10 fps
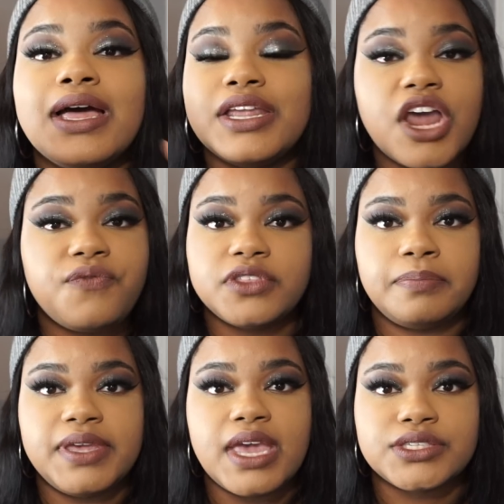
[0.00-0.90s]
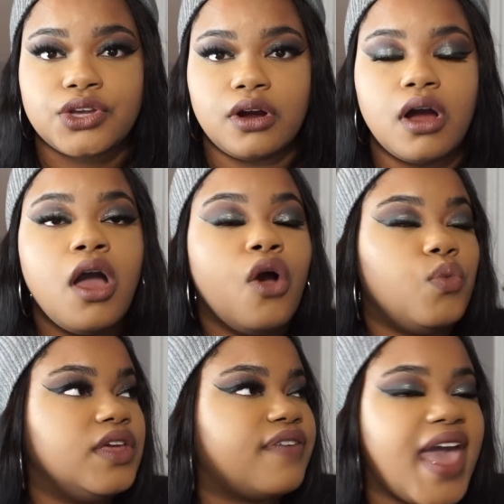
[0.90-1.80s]
Enough with the BS, girl.
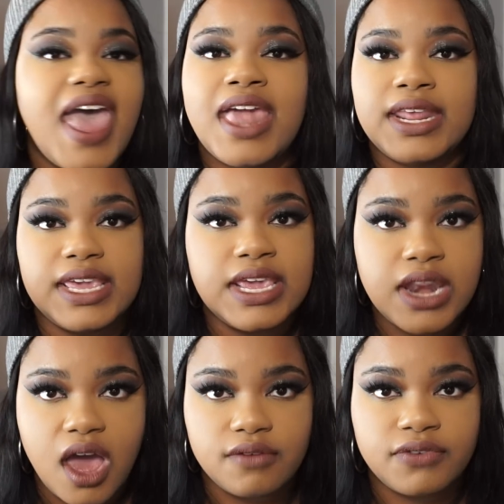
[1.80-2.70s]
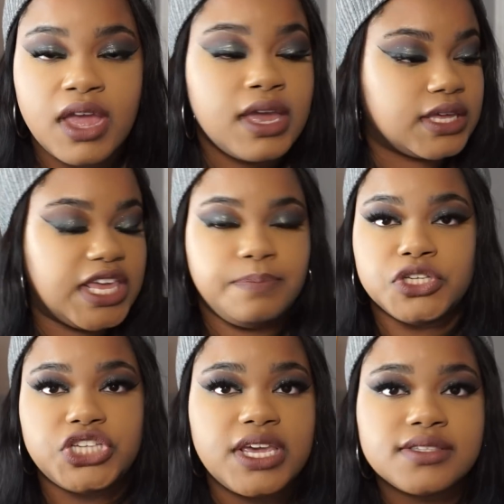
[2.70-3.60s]
We've had enough. Keep your
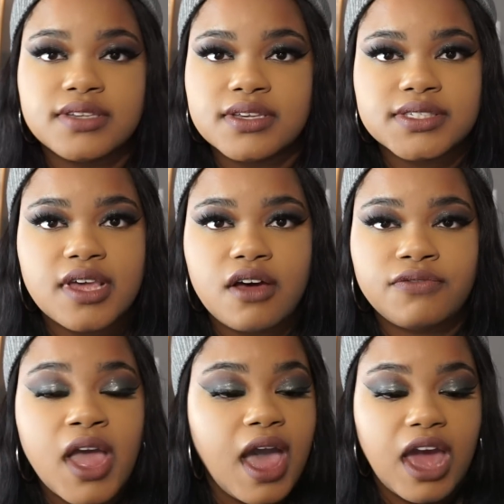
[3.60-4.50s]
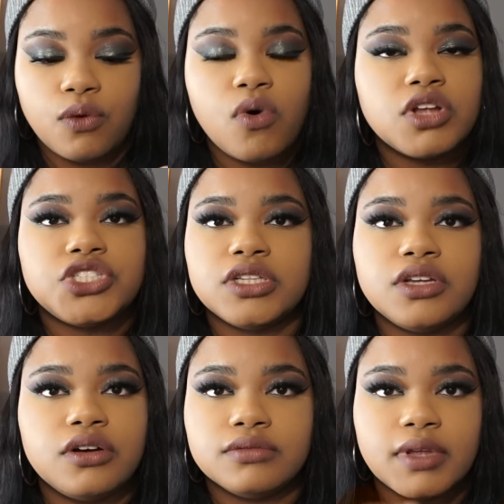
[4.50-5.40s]
shakes to yourself. I don't want your
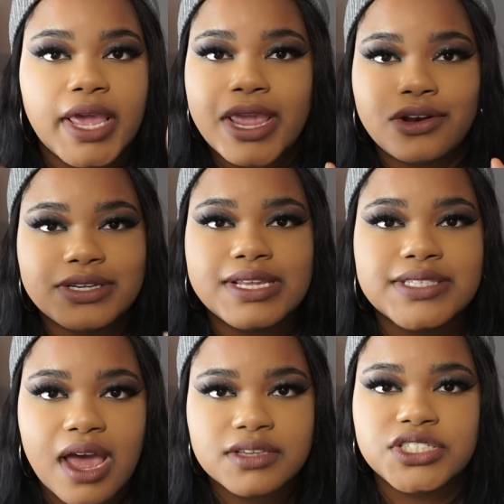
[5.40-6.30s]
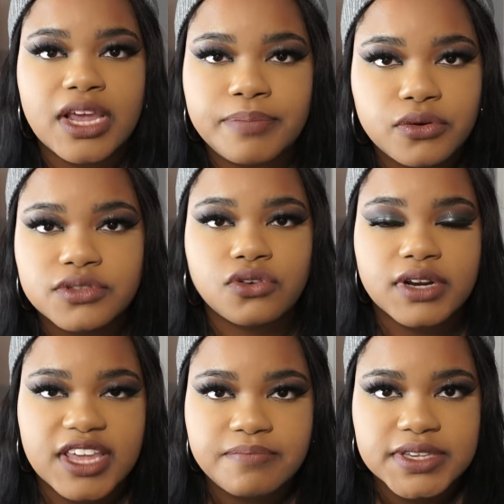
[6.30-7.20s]
little hair detox shampoo that's gonna
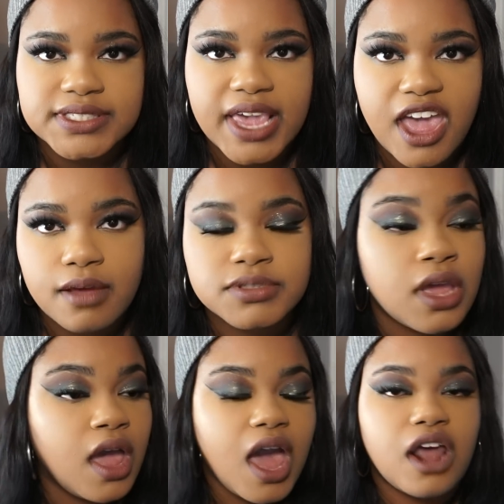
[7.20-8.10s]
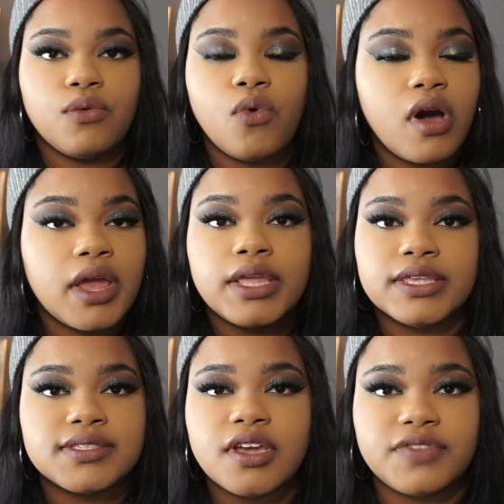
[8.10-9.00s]
give me scabs. I don't want
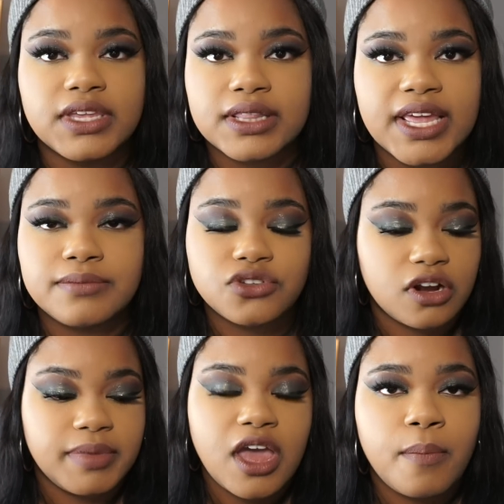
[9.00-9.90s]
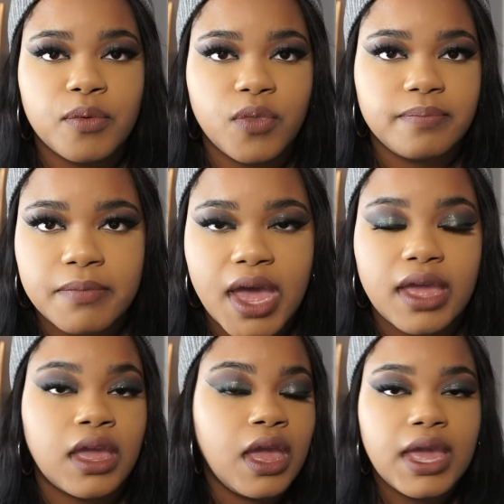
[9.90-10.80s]
your stuff that you claim is gonna be helping with
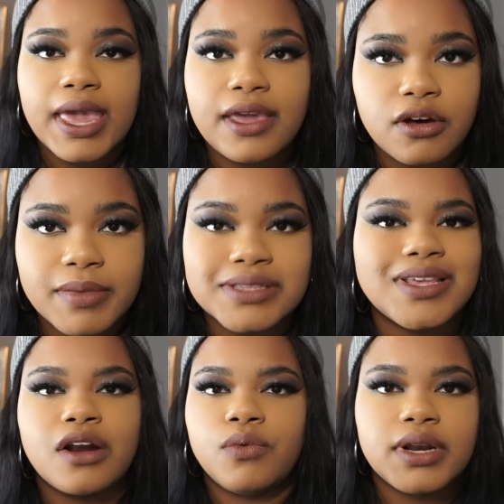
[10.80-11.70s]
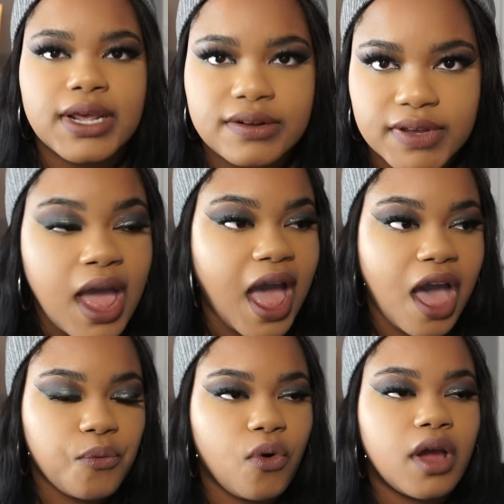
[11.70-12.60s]
my ailments. I don't want none of it.
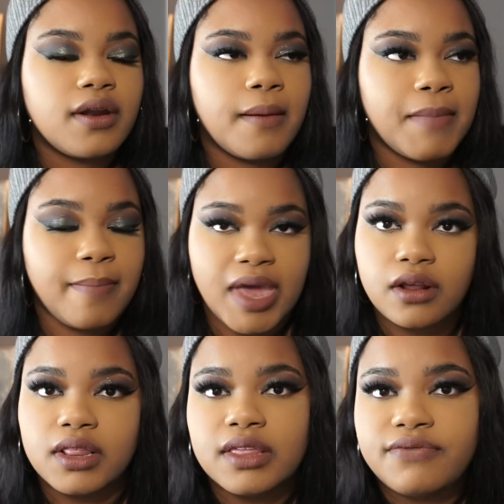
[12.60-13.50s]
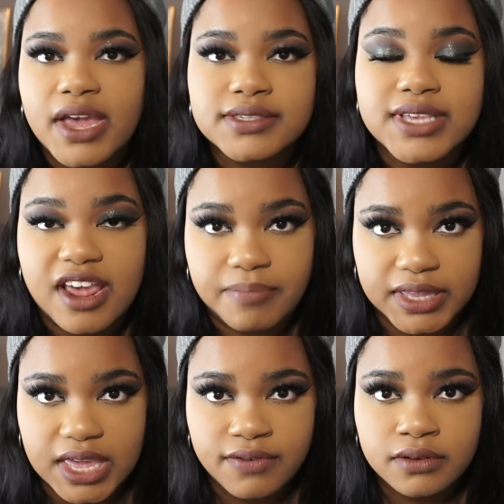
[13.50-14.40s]
I want my medical advice that I've been
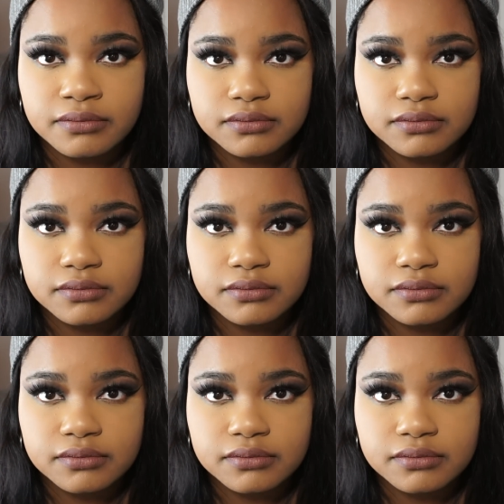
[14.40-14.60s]
given.